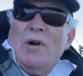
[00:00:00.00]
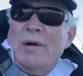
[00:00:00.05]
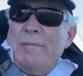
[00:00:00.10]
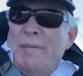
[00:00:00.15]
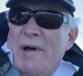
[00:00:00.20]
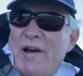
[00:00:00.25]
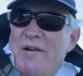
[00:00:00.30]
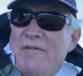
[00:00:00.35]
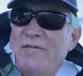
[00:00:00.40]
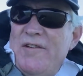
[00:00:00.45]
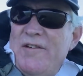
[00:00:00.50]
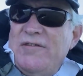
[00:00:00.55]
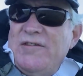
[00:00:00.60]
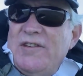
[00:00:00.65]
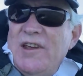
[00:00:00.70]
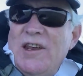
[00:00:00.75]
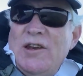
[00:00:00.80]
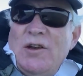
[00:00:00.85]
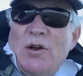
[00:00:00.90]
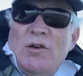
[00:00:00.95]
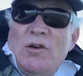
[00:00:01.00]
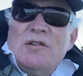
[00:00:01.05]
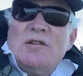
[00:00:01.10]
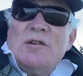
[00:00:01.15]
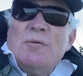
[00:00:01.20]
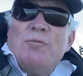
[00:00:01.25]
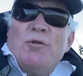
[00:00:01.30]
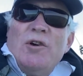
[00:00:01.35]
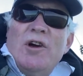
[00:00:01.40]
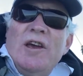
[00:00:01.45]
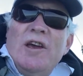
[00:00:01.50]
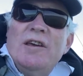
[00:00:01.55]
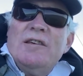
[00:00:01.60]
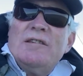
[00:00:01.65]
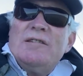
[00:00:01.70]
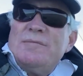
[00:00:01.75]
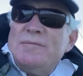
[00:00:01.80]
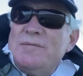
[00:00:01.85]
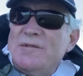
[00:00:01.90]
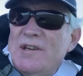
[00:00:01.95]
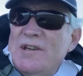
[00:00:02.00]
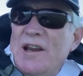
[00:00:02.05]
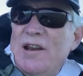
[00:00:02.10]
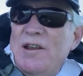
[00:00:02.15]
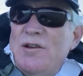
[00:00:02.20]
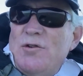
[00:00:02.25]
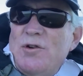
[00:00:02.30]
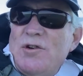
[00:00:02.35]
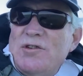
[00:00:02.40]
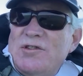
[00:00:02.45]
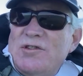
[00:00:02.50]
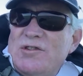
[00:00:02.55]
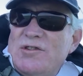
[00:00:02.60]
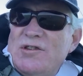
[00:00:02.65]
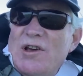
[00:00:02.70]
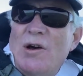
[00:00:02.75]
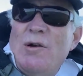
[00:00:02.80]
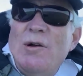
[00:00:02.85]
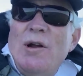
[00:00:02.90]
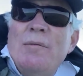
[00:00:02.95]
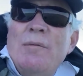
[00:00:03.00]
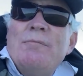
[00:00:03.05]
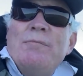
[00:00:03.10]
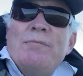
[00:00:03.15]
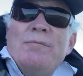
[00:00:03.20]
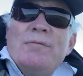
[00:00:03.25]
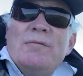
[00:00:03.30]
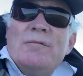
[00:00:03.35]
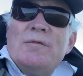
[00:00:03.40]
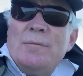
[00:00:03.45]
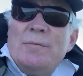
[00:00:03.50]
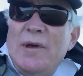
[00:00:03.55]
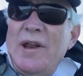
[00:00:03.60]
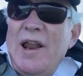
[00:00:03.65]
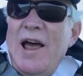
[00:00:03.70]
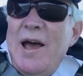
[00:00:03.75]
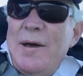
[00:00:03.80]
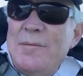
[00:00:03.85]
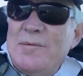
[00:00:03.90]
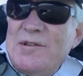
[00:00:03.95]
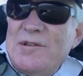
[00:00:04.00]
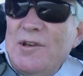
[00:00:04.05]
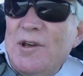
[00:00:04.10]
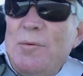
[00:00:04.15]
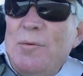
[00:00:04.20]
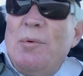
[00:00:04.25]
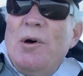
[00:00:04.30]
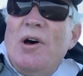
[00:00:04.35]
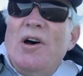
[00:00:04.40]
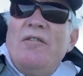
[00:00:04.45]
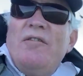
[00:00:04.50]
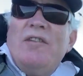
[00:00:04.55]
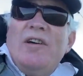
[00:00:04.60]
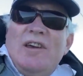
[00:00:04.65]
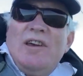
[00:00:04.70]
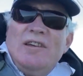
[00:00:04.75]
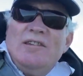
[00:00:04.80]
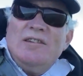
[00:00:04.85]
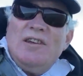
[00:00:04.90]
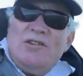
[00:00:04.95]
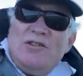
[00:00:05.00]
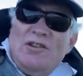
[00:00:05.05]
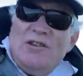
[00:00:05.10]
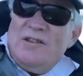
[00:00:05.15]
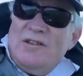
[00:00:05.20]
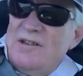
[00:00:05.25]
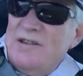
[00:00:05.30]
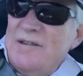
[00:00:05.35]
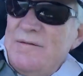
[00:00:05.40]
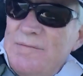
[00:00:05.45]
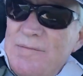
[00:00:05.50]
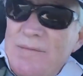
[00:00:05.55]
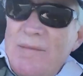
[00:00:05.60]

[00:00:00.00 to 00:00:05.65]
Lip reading: about 15 knots of breeze, sailing across the Solent. It's been absolutely perfect conditions.